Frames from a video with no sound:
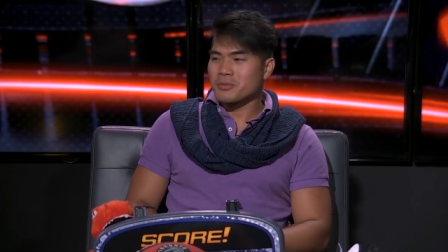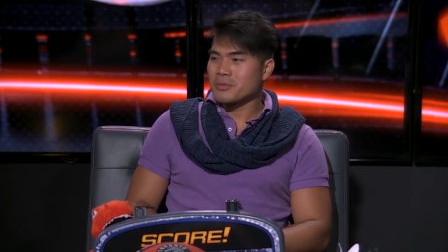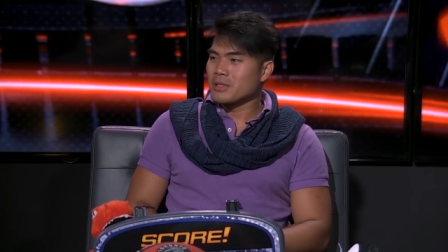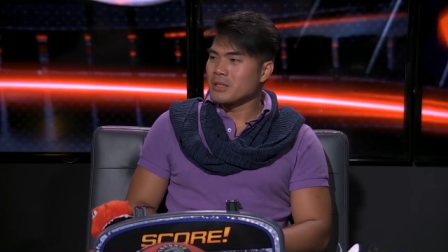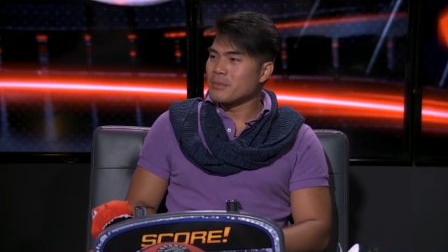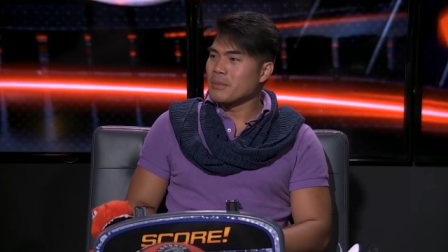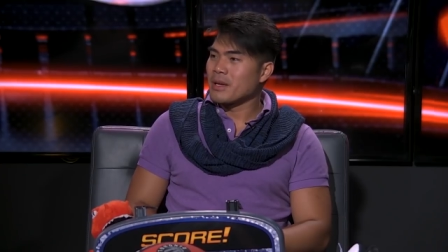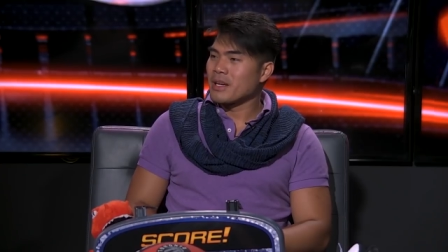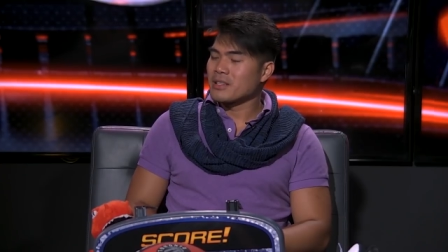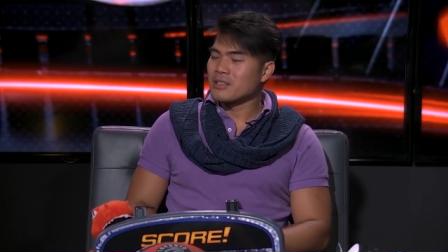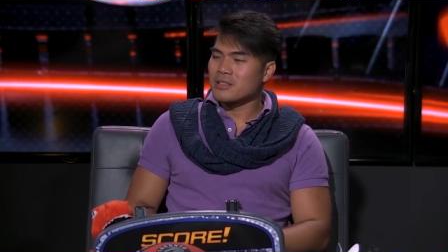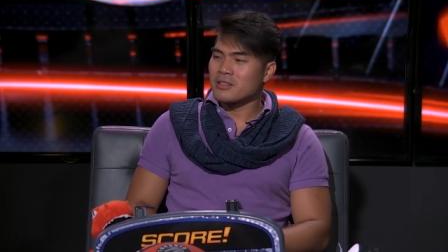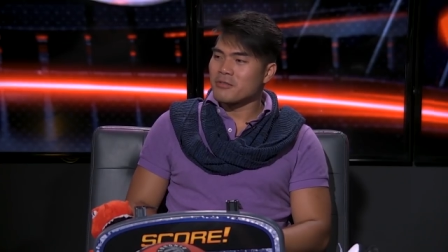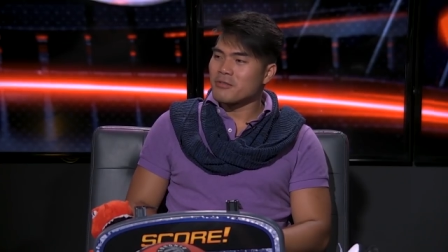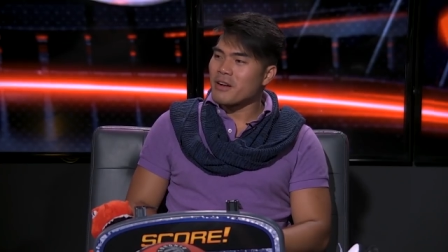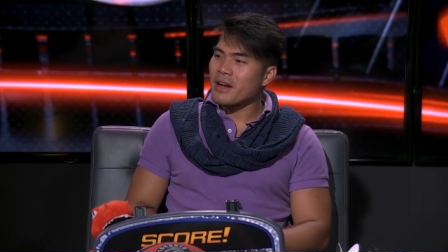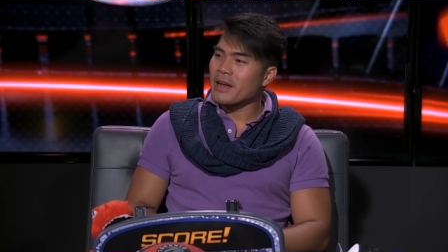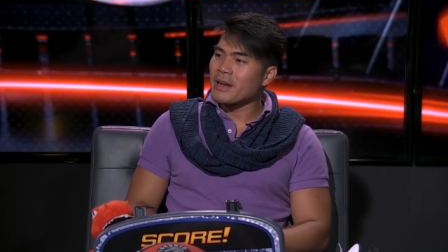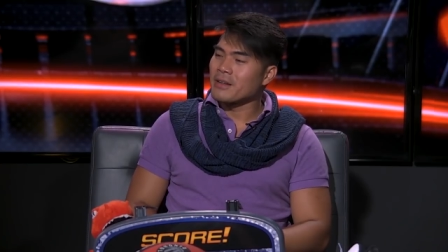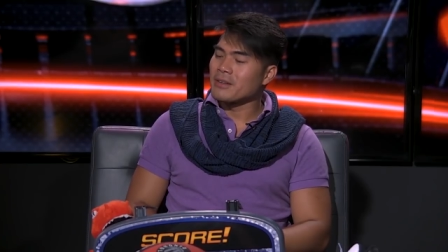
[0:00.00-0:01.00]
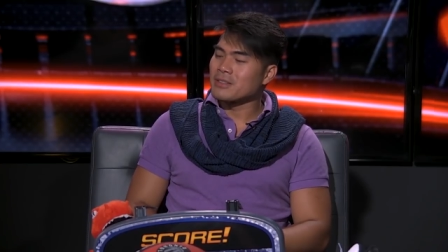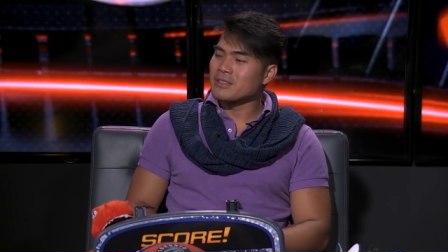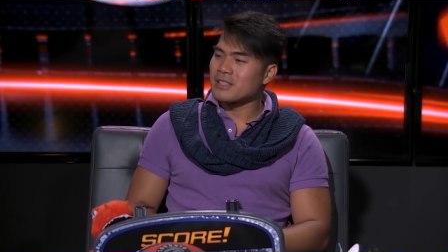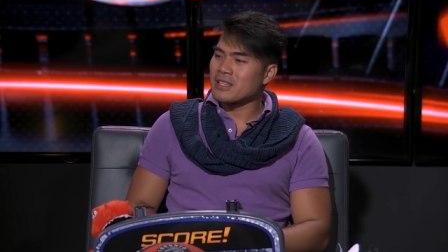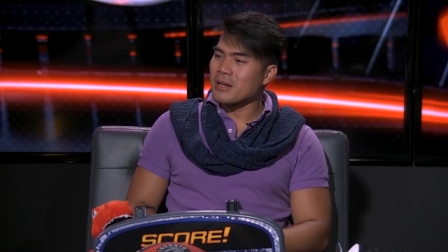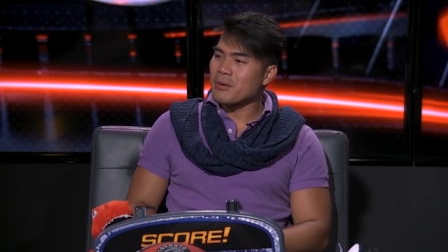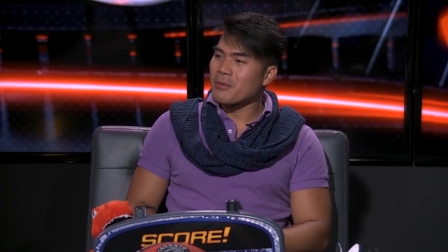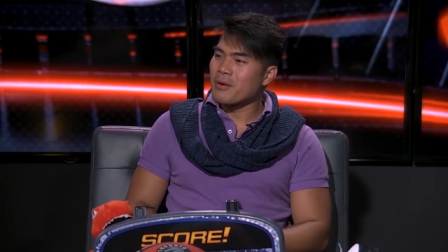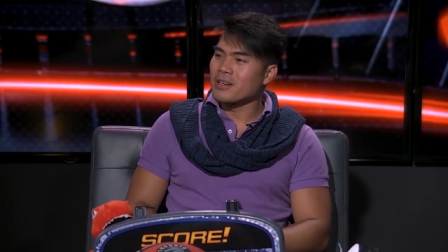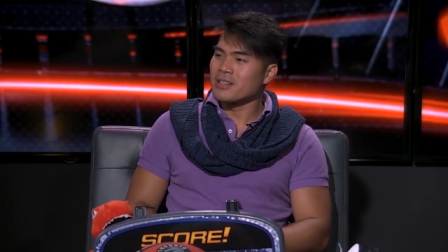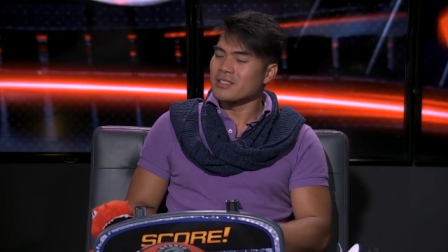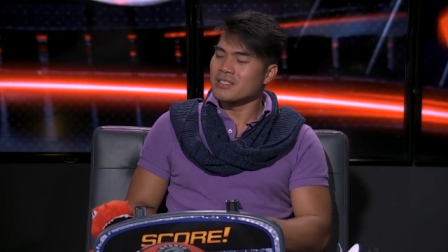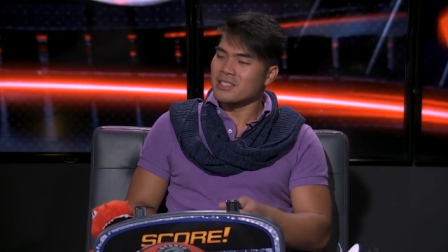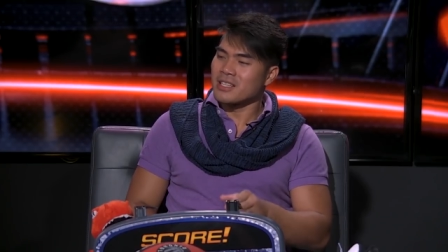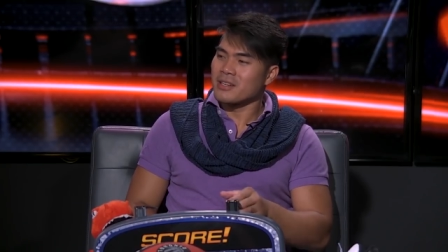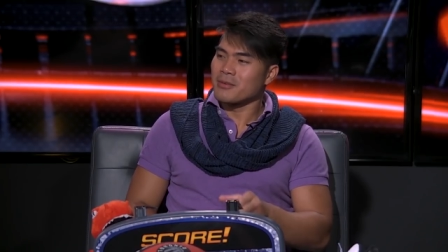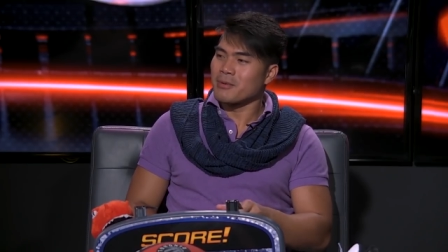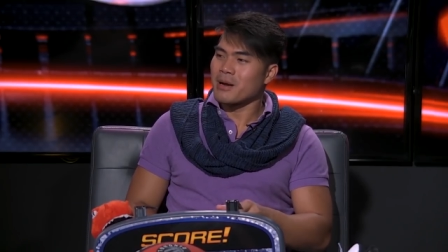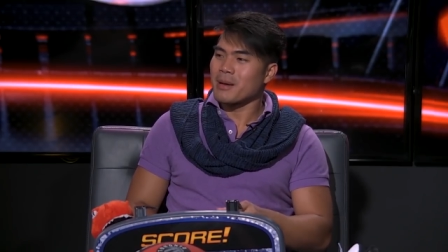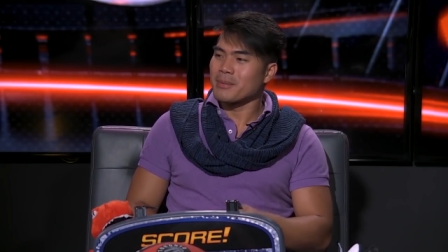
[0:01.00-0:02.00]
really make it to the finals and I want to see
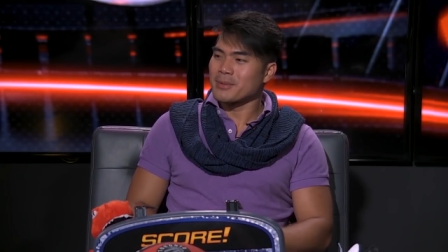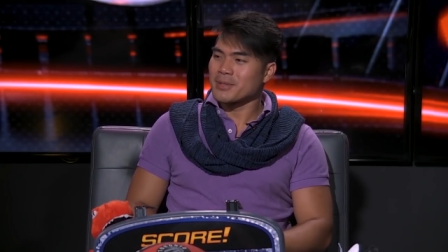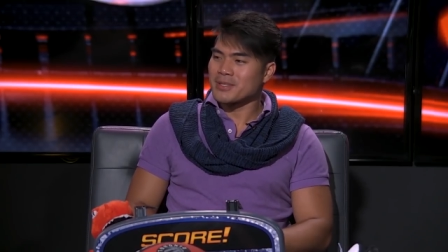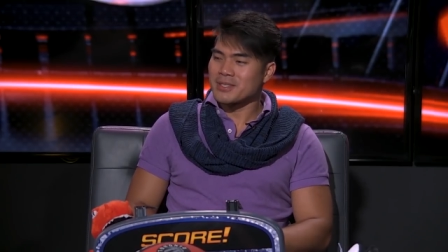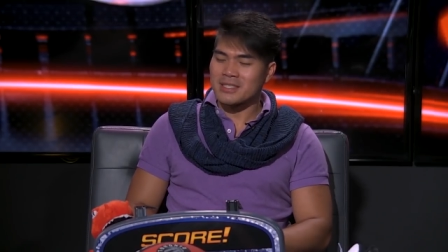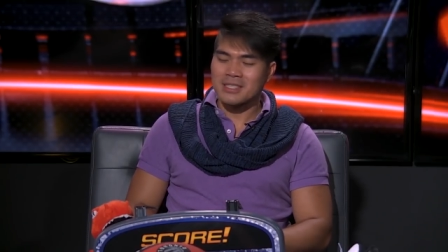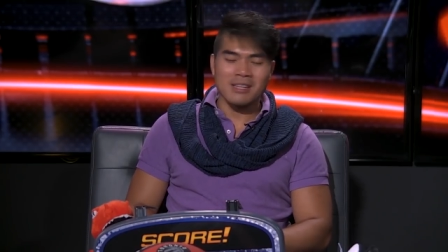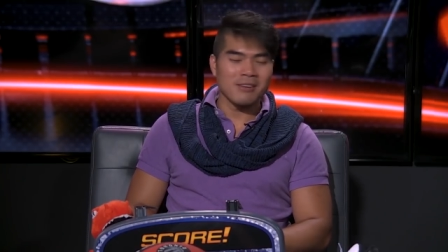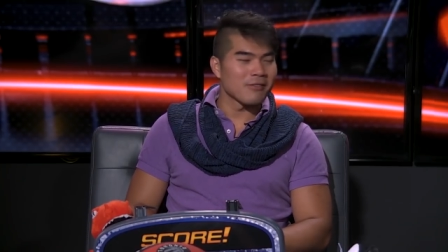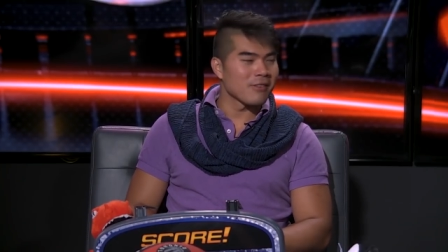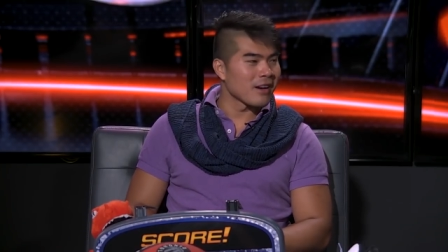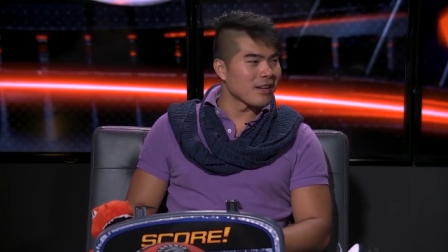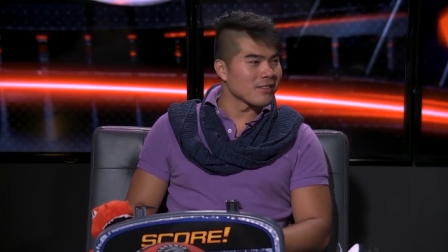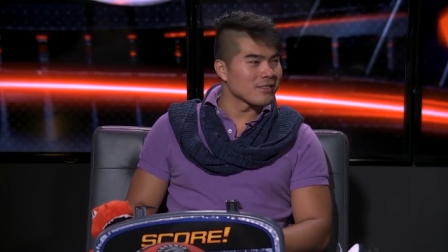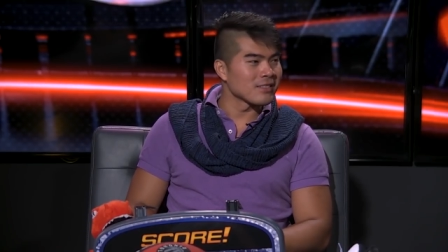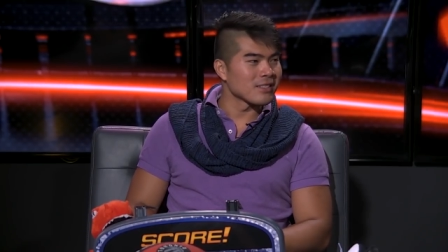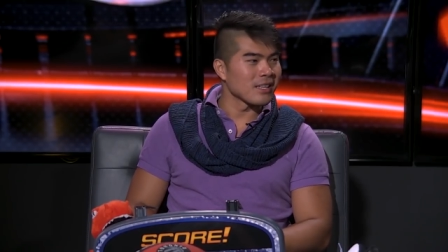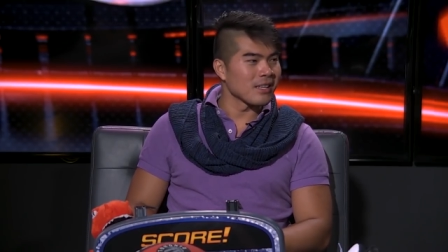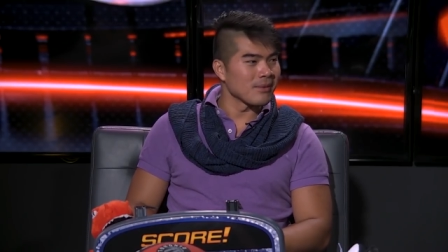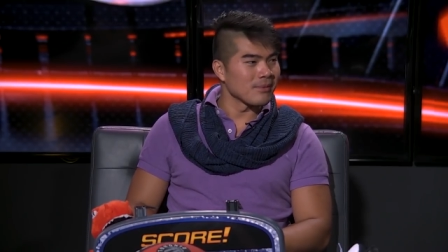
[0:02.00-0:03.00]
a Raptors in that finals game.